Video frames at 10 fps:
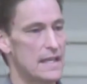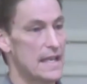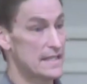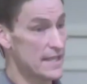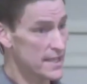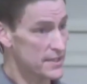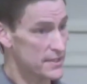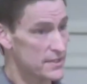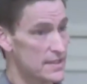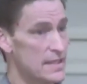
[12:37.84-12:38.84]
And
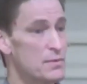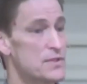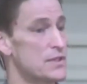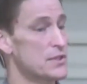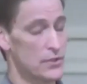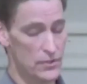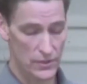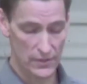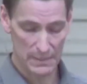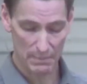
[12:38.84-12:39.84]
yes, it was
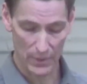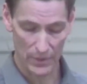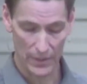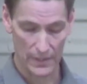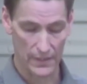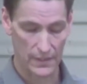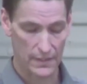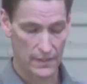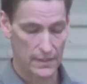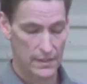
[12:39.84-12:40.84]
eternally burning
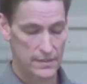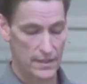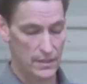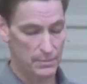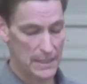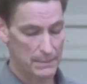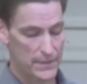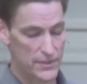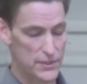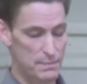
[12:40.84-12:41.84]
to help keep
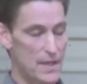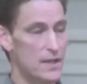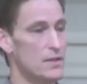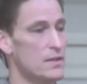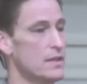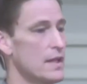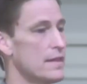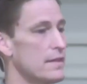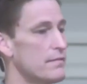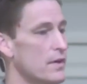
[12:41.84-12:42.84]
the smell
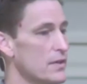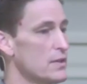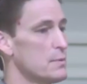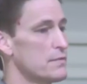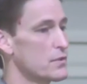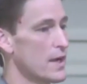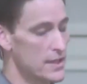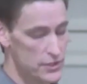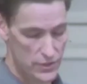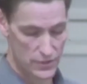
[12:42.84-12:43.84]
and the volume of
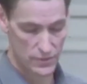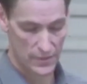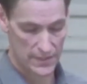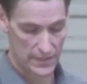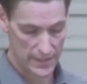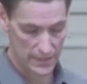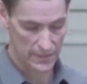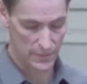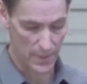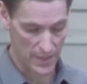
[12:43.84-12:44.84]
trash to as little
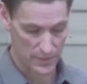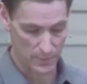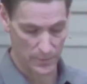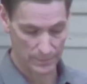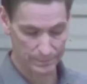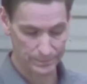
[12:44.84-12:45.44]
as possible.